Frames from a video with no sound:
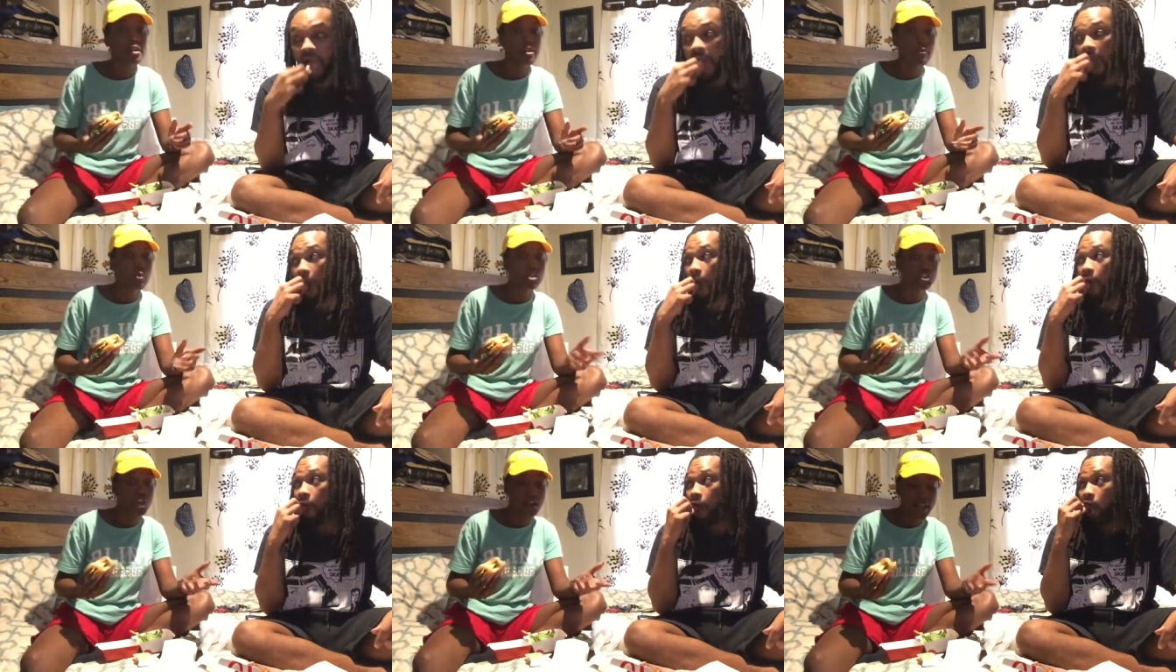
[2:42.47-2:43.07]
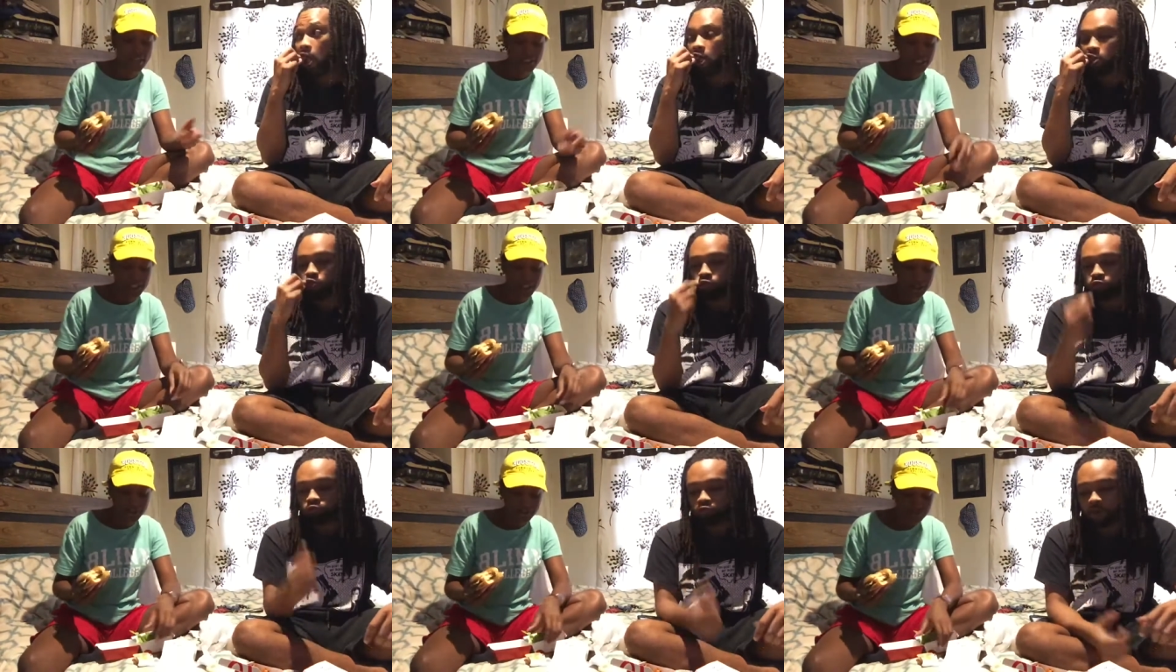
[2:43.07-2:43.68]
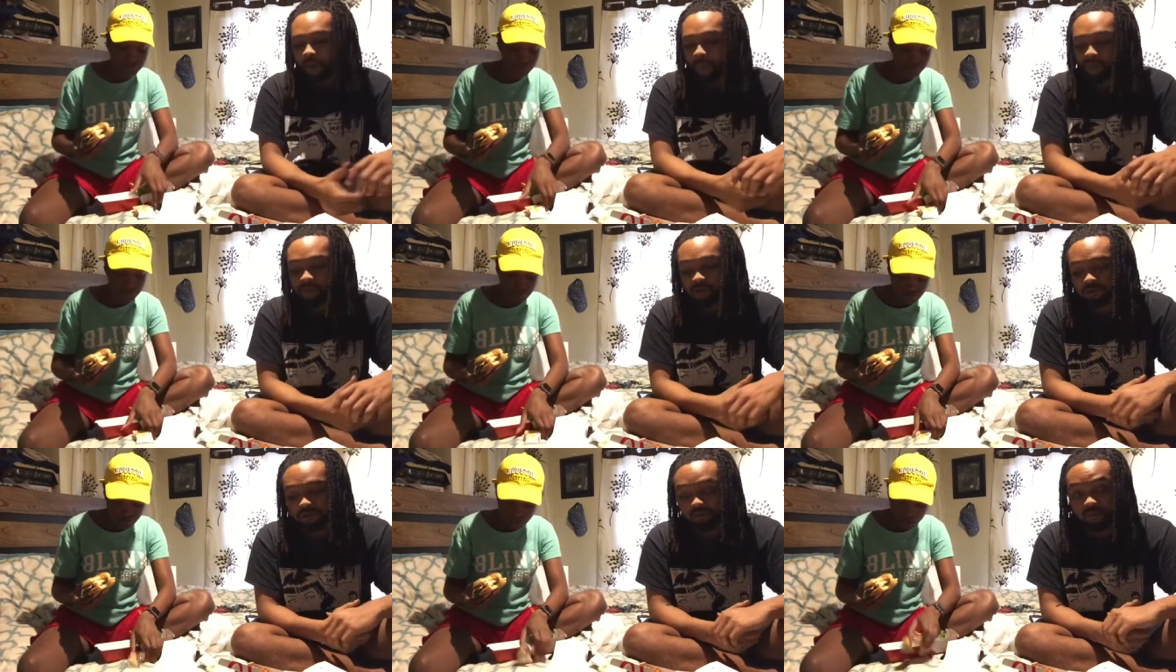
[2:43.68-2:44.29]
of what y'all like to see.
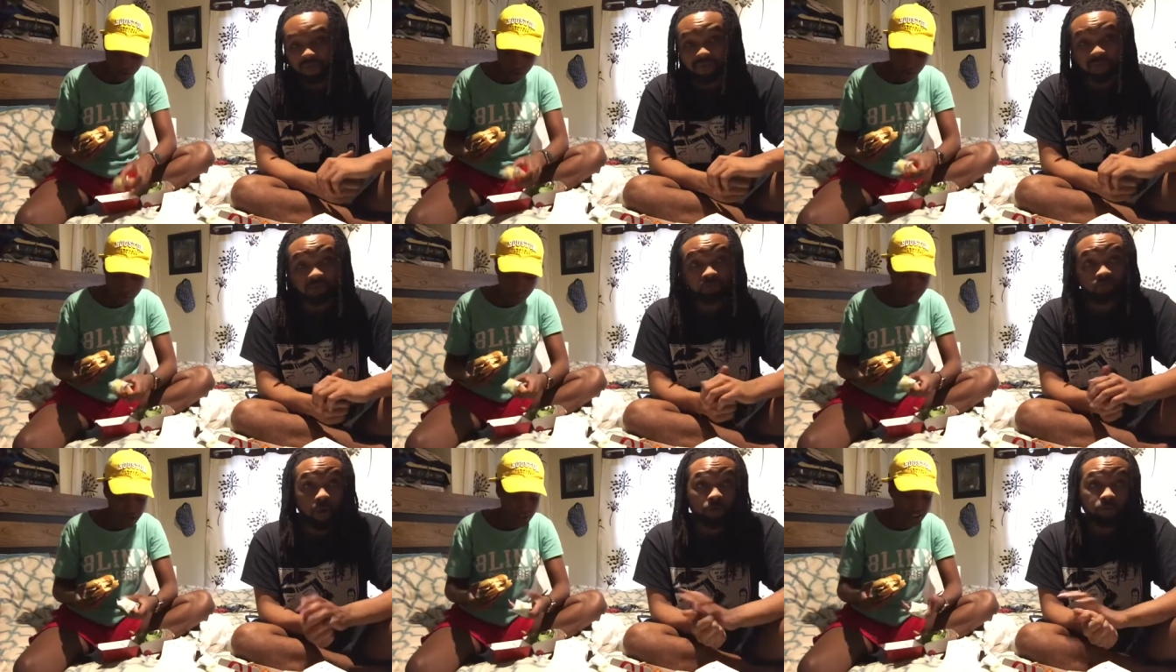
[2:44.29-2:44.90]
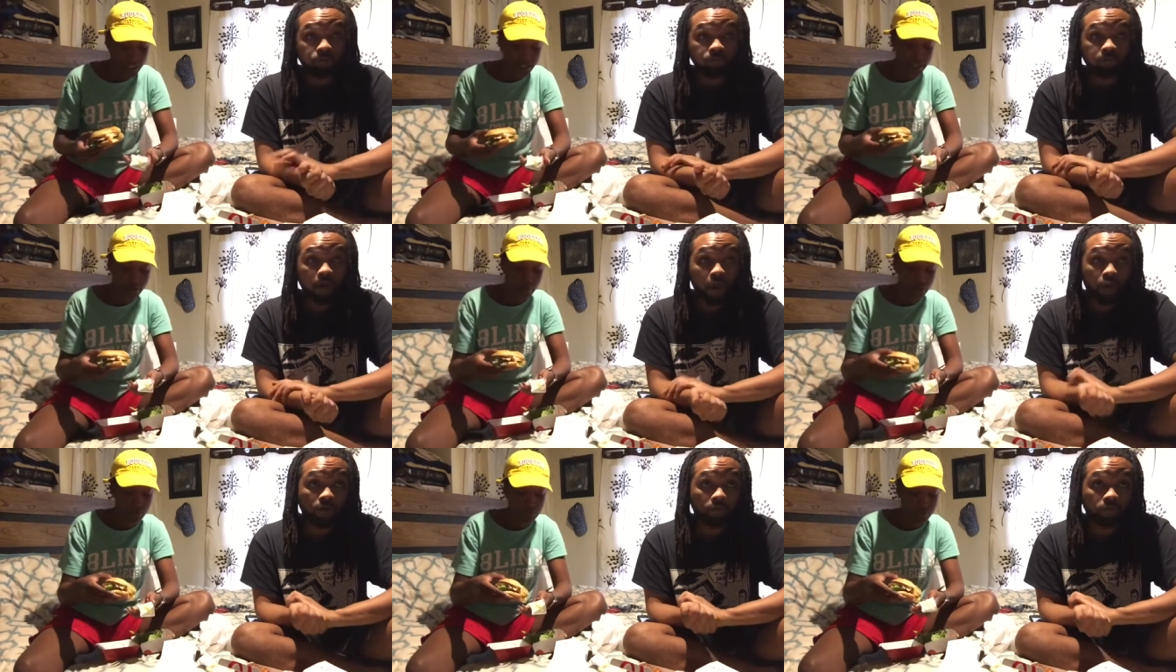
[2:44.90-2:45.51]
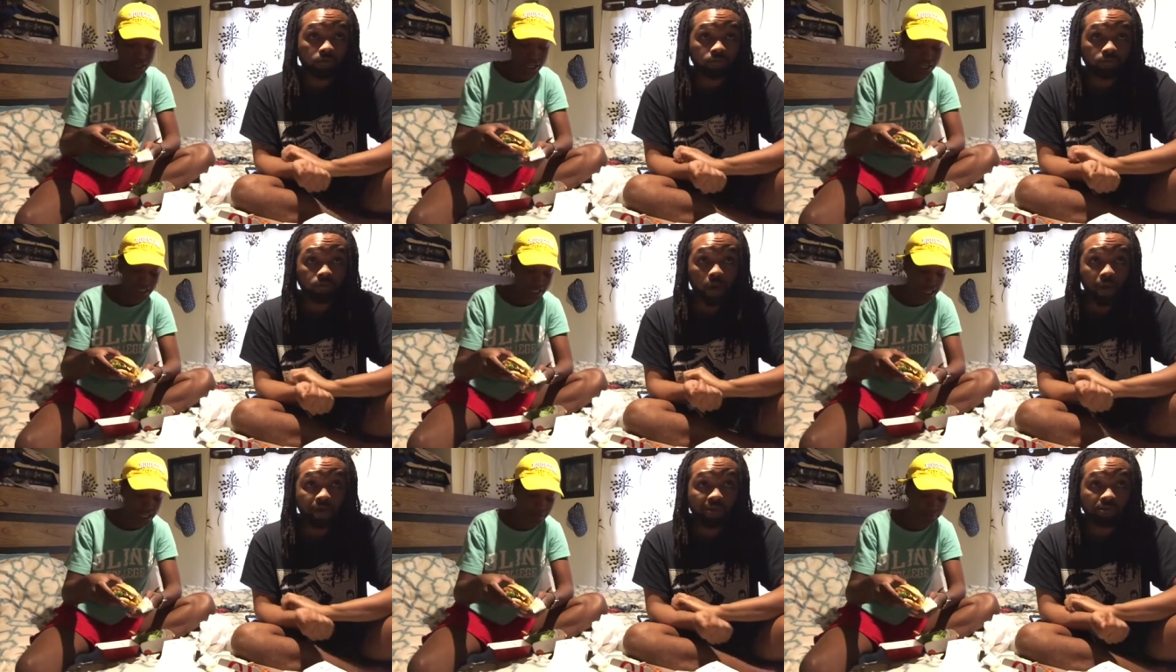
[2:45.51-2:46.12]
Basically, we should put it like
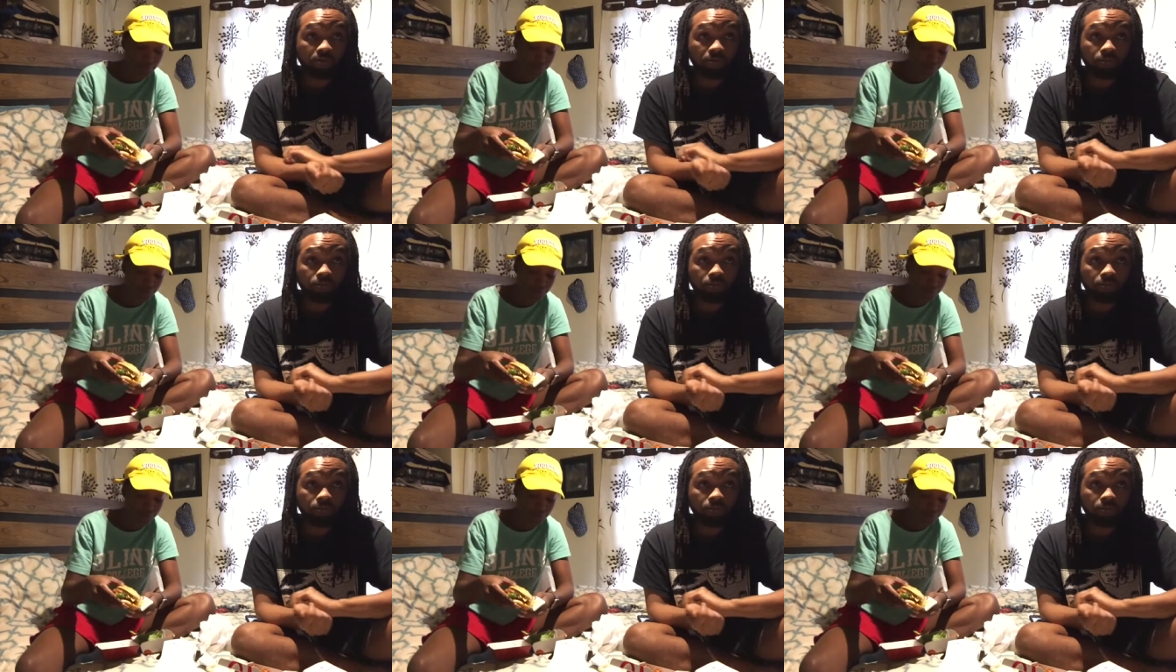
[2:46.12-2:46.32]
that.